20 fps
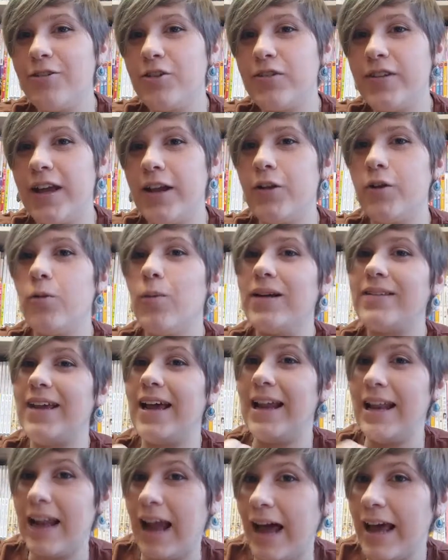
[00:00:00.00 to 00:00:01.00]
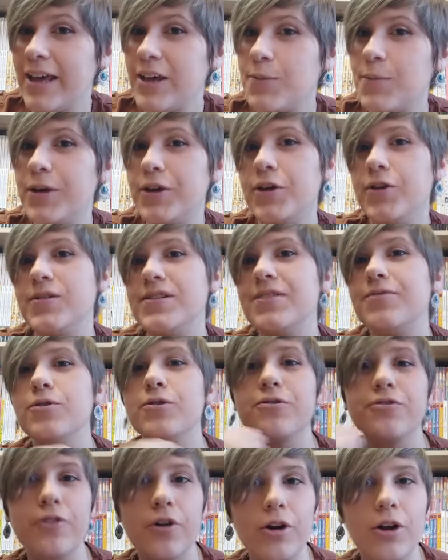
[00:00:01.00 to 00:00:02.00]
to tell you what I like because if you
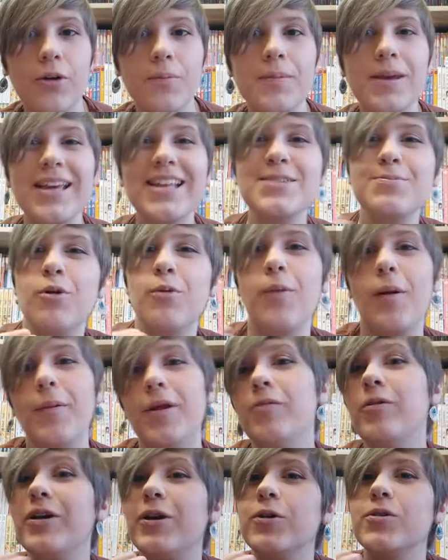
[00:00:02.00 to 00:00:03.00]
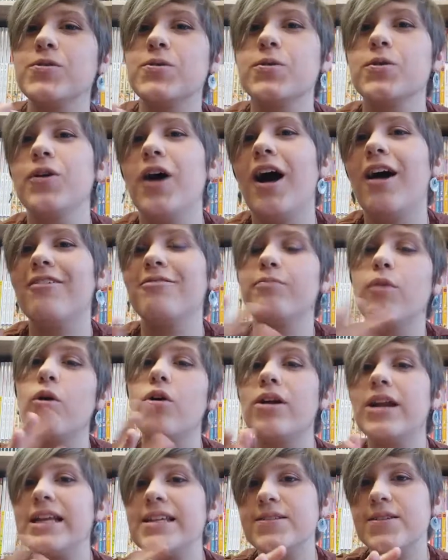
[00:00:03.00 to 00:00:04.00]
follow me, it's probably because you have
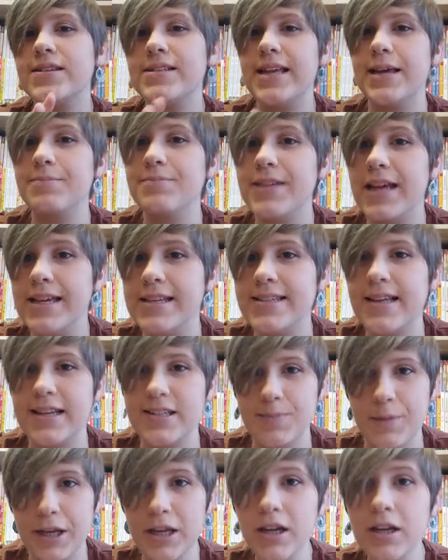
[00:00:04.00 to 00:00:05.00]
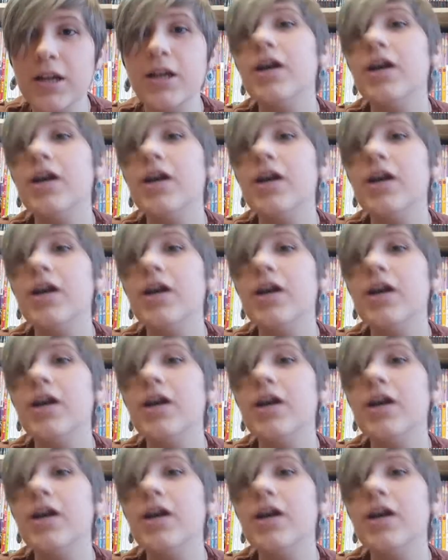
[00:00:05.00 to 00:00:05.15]
more or less the same taste as me.